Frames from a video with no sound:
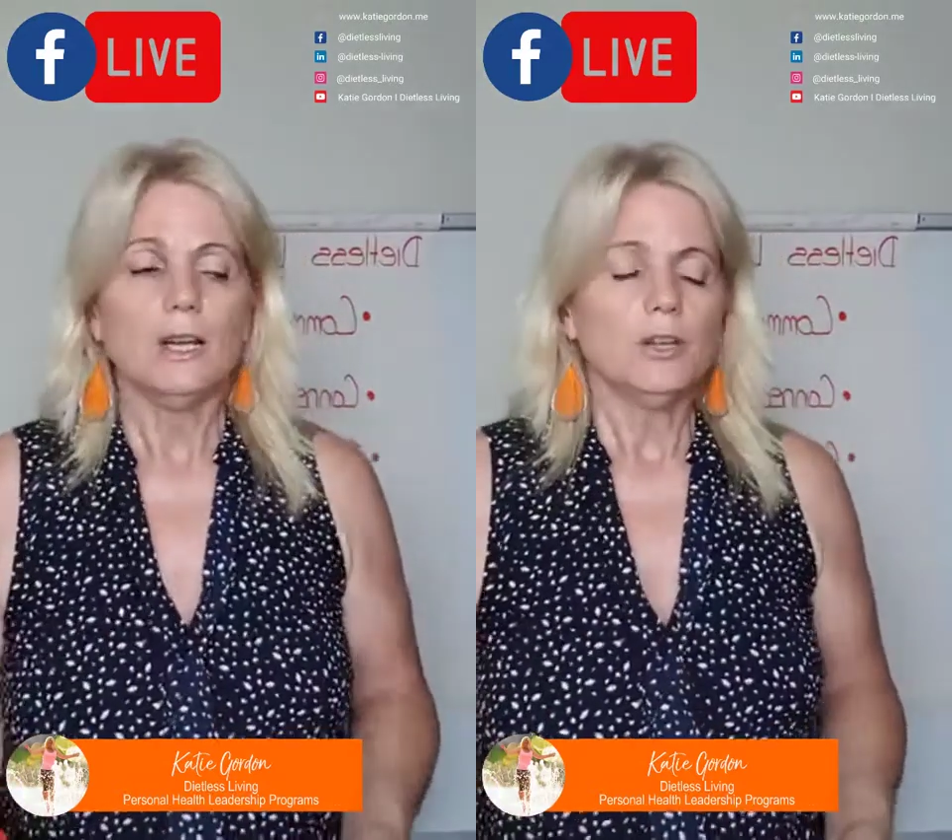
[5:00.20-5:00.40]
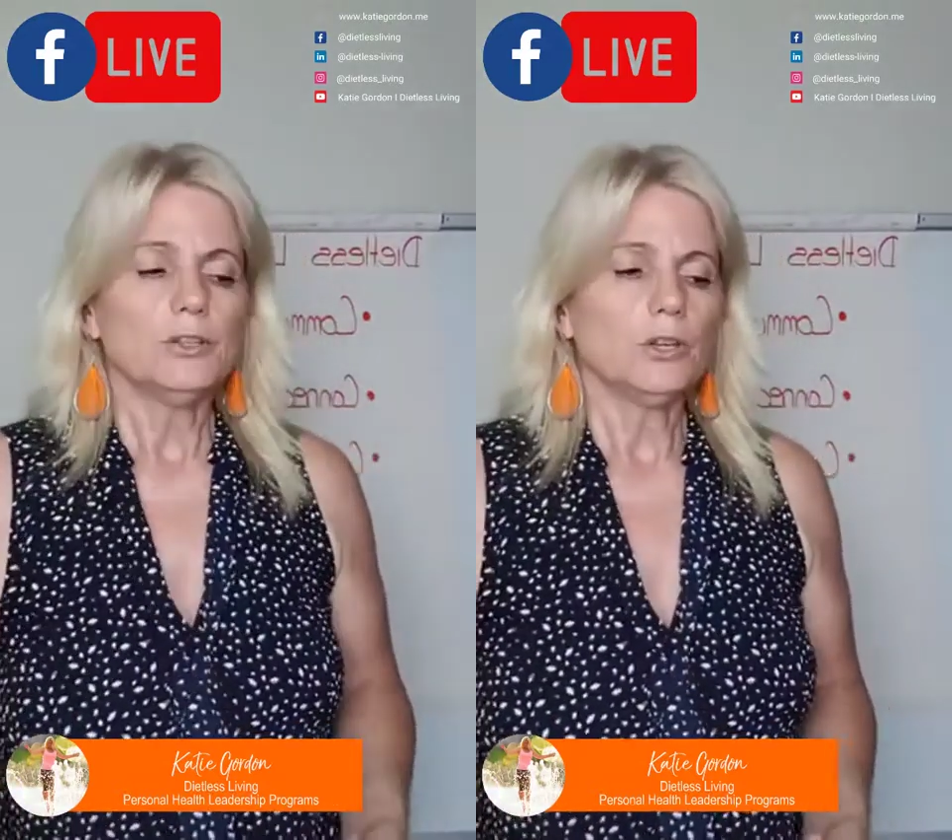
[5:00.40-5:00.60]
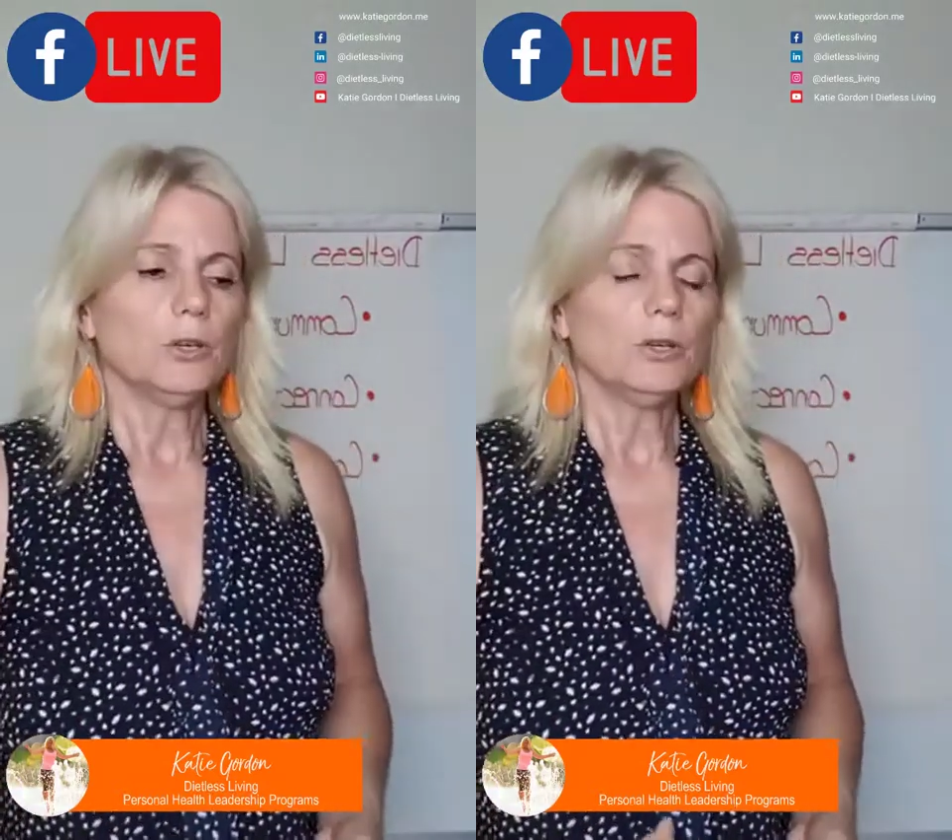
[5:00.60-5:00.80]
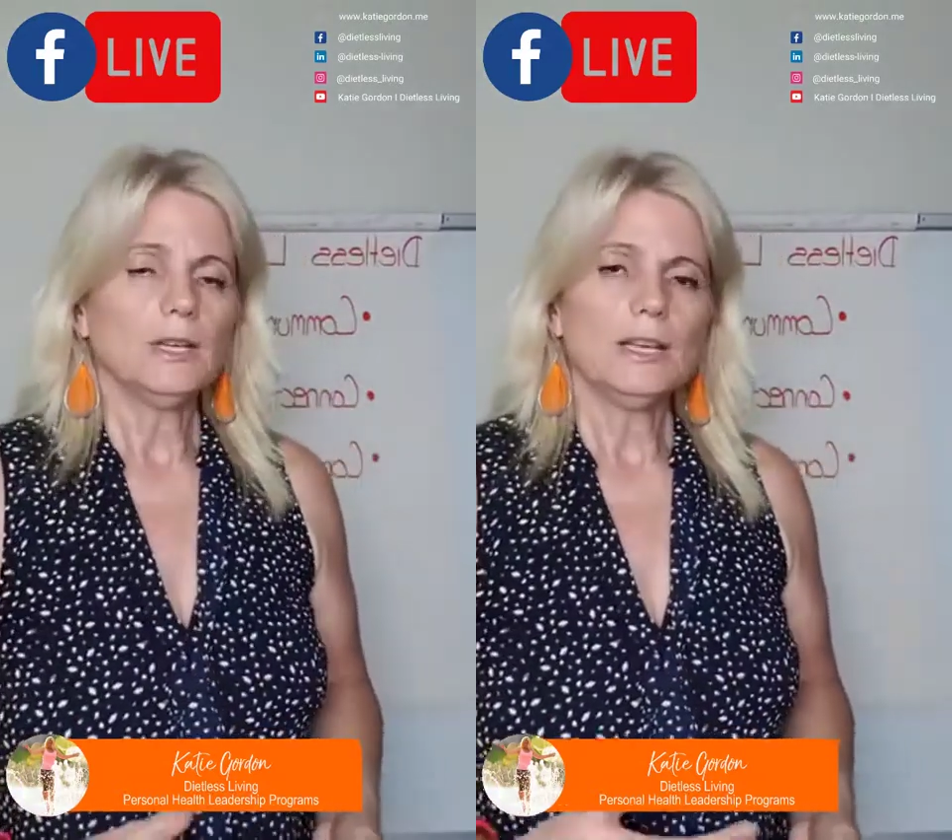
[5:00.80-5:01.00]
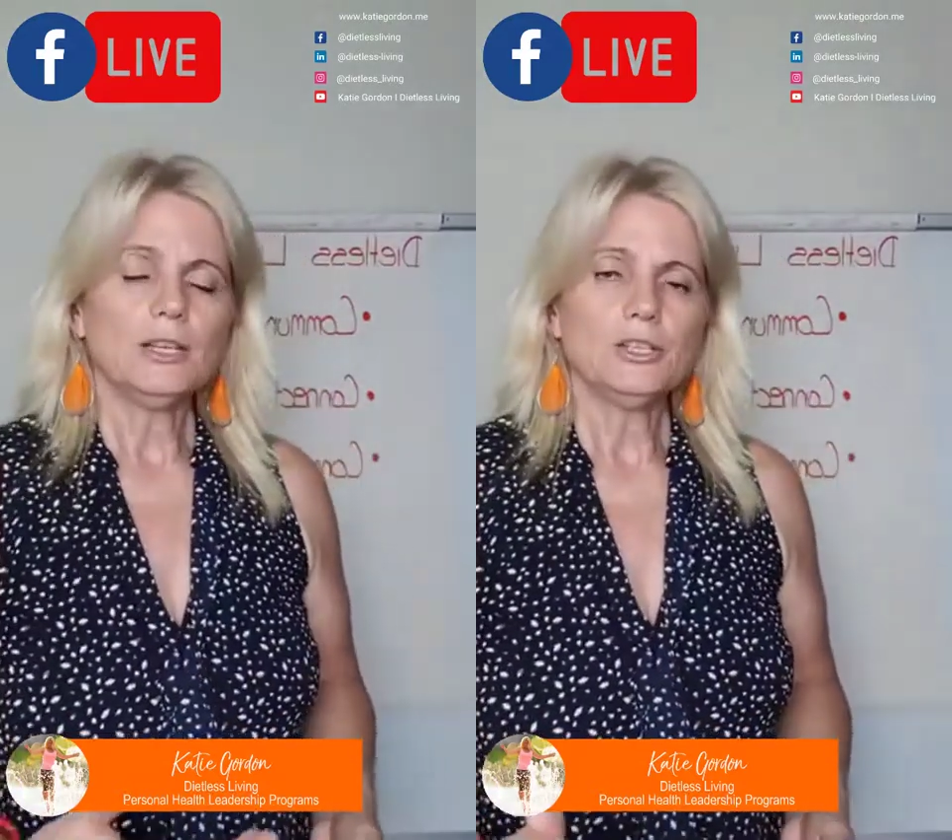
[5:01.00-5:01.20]
So
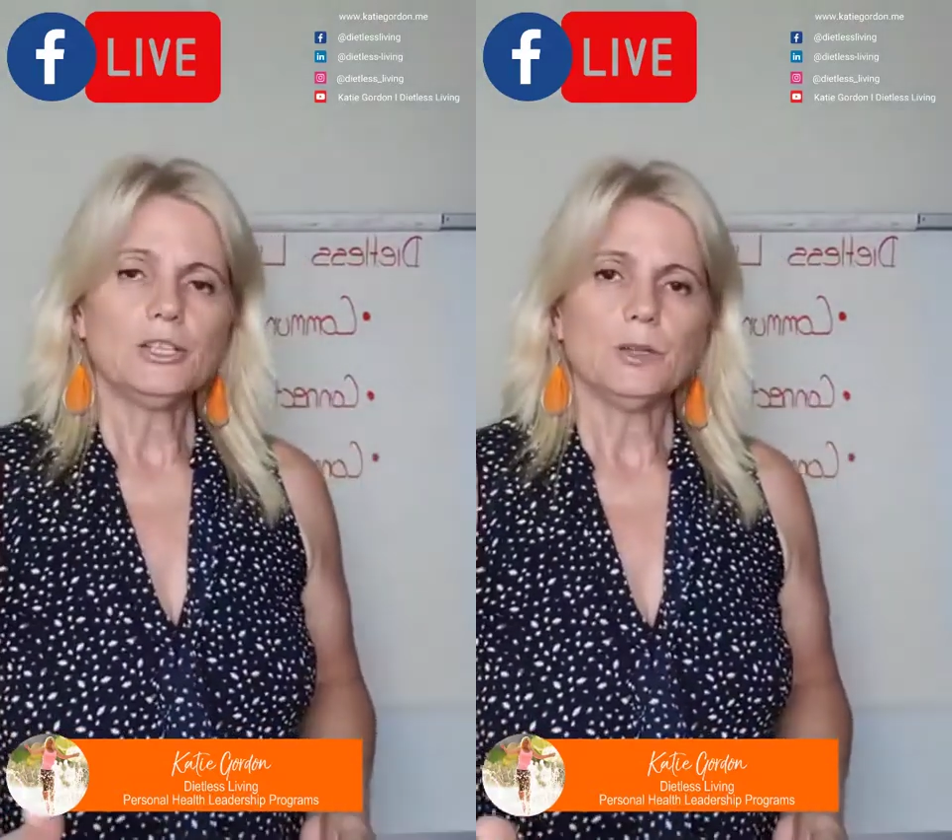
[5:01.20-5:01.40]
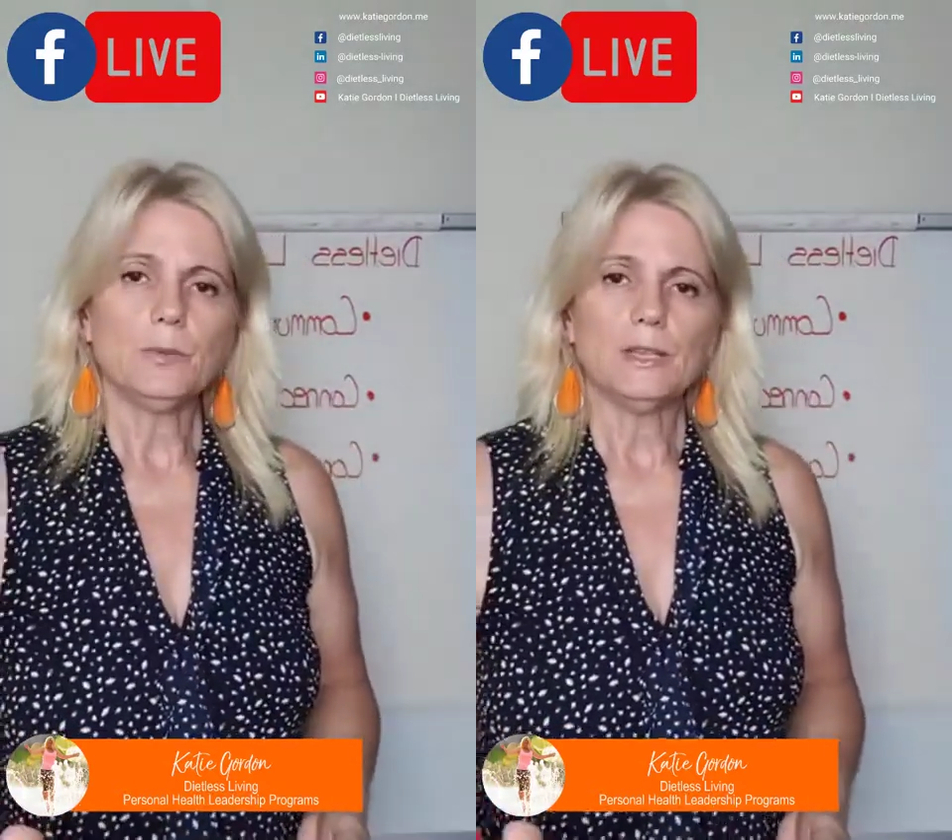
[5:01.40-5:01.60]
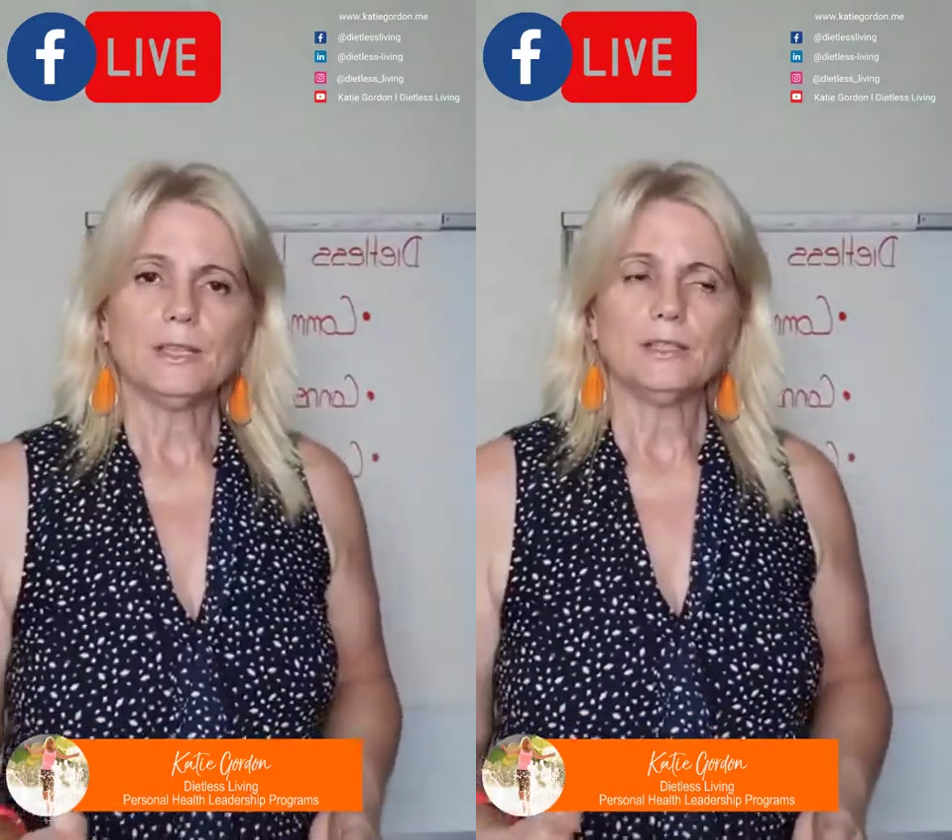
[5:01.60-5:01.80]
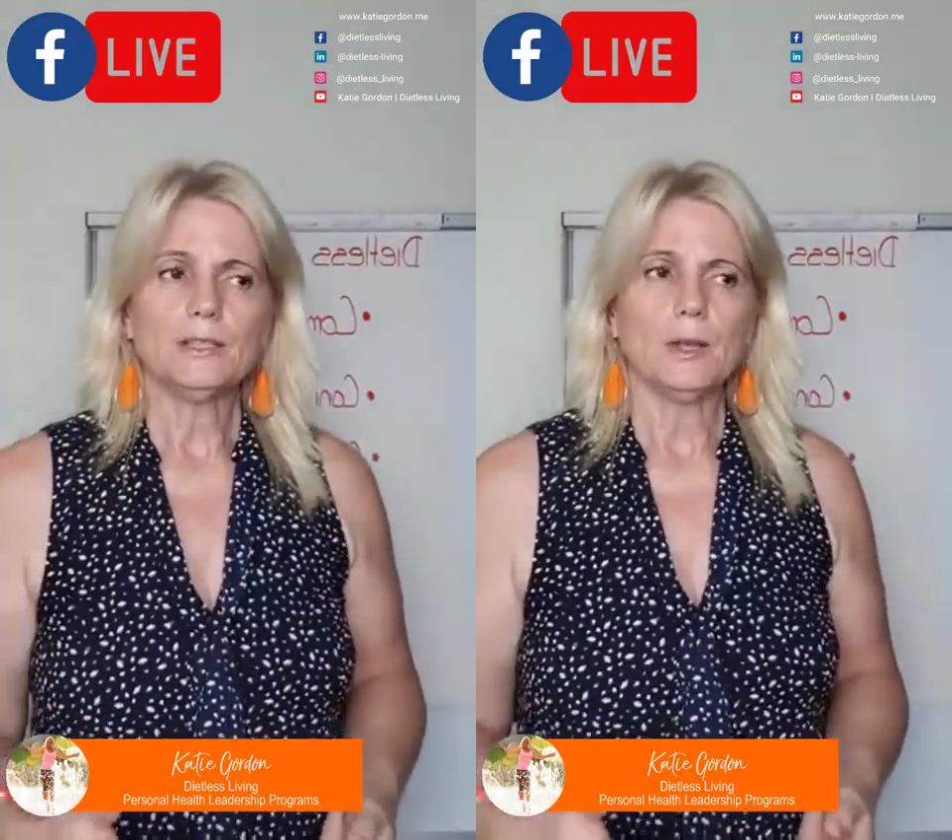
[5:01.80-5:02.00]
leadership is